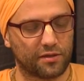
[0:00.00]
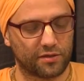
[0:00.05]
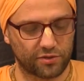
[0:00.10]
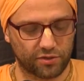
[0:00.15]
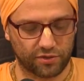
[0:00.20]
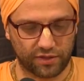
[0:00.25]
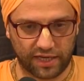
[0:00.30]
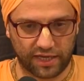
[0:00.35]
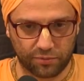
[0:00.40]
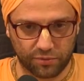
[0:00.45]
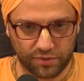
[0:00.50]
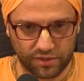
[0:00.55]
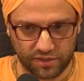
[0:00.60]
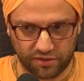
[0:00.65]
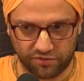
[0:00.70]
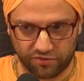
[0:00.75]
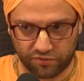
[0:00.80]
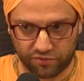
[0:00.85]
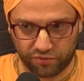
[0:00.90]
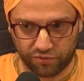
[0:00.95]
So that was
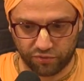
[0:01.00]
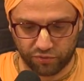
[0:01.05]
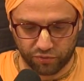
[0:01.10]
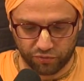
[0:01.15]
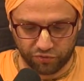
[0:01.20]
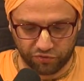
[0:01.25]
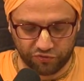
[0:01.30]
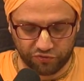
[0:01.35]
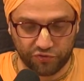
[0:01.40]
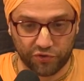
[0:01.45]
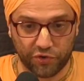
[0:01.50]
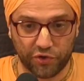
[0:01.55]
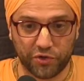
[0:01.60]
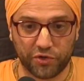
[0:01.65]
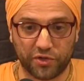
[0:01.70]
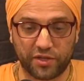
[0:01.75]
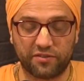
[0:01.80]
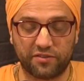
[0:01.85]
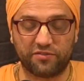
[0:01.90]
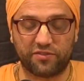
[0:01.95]
a
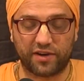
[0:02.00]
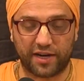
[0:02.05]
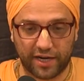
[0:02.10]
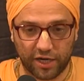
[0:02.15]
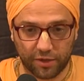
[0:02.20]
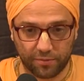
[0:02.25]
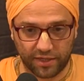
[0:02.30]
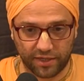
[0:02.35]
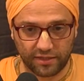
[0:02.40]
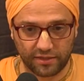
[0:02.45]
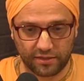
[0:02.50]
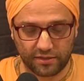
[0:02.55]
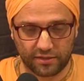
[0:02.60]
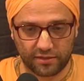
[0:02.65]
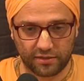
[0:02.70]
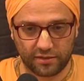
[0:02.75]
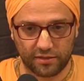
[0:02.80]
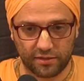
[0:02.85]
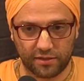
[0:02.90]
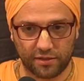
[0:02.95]
fertile
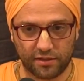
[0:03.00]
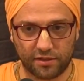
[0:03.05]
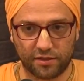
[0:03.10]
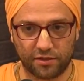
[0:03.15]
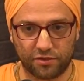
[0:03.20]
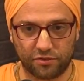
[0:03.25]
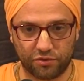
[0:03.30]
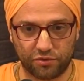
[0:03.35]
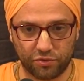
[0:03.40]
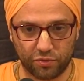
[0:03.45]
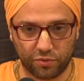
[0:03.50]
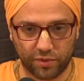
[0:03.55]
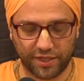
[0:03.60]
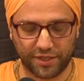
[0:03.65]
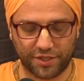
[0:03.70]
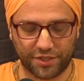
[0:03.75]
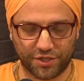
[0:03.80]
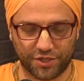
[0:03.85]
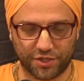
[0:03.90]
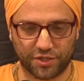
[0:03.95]
environment through
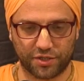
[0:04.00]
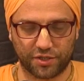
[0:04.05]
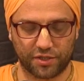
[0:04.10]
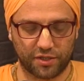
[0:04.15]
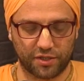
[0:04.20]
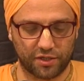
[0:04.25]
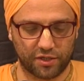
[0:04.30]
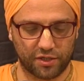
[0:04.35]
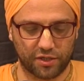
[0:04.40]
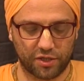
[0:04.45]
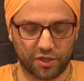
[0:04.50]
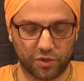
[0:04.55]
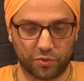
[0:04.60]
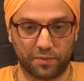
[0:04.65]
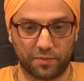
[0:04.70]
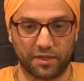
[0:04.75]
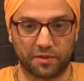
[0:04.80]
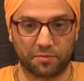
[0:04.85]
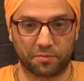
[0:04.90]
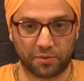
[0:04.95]
which there
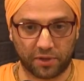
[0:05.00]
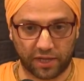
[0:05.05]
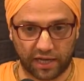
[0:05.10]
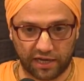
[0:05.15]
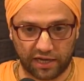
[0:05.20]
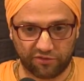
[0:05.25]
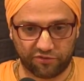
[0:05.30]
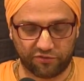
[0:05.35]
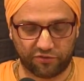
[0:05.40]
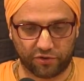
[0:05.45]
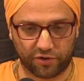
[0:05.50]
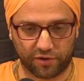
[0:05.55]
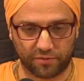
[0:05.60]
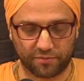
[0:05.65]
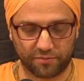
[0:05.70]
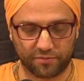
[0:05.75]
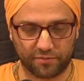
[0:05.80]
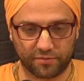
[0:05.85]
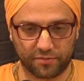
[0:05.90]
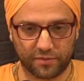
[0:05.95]
would be a
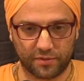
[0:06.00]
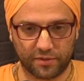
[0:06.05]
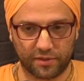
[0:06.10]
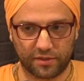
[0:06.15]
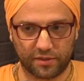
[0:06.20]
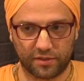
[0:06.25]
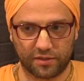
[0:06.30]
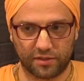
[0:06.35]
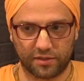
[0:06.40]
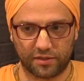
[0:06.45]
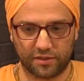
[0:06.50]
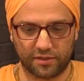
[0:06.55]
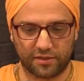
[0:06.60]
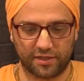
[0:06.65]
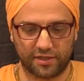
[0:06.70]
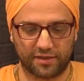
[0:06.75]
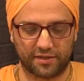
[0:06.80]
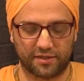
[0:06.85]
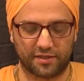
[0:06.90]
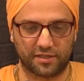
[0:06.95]
platform
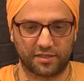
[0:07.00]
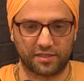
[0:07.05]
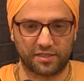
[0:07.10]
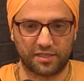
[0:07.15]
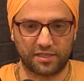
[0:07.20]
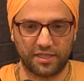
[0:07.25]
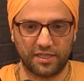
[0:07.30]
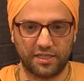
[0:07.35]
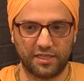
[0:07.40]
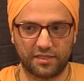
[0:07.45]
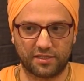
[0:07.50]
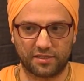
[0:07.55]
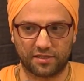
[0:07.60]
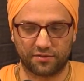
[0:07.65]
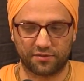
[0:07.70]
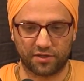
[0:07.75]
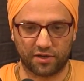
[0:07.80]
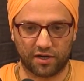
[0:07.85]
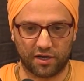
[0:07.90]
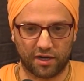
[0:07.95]
that the seeds
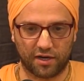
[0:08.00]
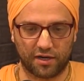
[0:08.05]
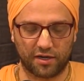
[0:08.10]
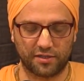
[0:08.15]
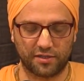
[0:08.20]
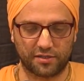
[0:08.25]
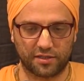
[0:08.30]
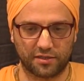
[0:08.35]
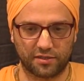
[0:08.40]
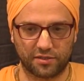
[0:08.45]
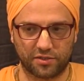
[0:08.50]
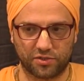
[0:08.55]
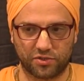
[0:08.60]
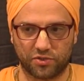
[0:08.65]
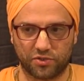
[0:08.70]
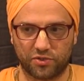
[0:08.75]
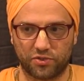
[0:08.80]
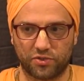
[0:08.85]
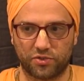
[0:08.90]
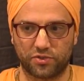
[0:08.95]
of the hearts and the
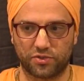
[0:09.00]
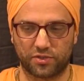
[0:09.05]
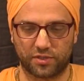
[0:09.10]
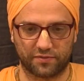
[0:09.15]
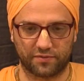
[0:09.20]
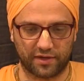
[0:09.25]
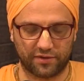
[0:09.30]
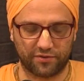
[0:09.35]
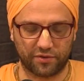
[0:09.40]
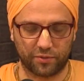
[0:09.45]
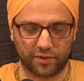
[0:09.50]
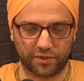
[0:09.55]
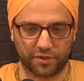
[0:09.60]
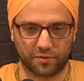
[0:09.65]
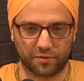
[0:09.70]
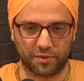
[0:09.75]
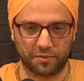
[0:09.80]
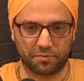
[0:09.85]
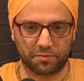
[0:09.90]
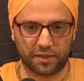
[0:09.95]
souls of everyone
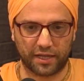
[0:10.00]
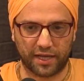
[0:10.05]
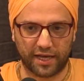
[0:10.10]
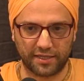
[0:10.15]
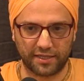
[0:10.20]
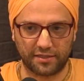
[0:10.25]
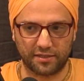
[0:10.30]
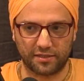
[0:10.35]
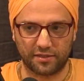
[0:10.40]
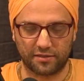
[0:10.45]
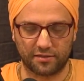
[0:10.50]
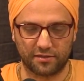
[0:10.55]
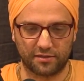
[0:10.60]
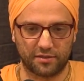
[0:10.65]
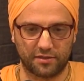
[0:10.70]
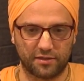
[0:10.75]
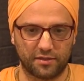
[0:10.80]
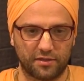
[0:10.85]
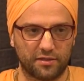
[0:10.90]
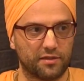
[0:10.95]
could be planted
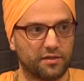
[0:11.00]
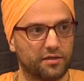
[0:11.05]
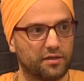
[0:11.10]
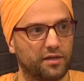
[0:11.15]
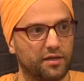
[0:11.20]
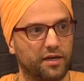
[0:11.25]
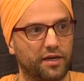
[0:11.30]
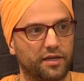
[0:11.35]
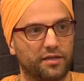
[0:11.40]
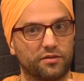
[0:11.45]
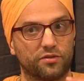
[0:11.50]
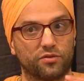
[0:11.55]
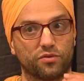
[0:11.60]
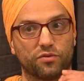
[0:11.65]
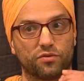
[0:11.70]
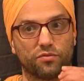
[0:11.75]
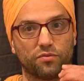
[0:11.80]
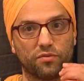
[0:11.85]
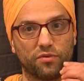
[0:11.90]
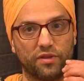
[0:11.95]
and
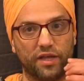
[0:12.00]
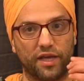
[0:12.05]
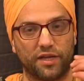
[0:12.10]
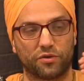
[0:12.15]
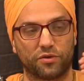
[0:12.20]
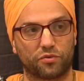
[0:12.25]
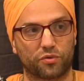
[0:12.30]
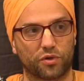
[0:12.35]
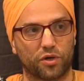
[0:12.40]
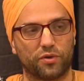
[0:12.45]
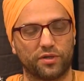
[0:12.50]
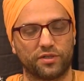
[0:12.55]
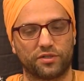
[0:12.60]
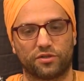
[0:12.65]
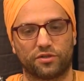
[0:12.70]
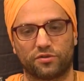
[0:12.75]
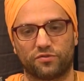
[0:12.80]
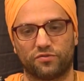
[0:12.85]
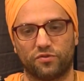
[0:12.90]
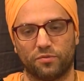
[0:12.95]
then grow into
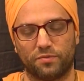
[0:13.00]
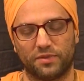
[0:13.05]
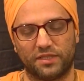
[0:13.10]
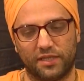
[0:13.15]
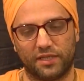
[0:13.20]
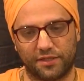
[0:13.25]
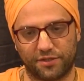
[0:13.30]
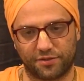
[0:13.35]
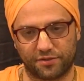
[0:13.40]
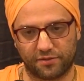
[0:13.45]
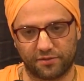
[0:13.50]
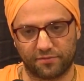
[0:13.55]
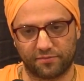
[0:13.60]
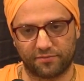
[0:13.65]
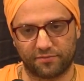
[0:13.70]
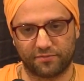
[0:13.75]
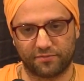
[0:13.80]
their full potential.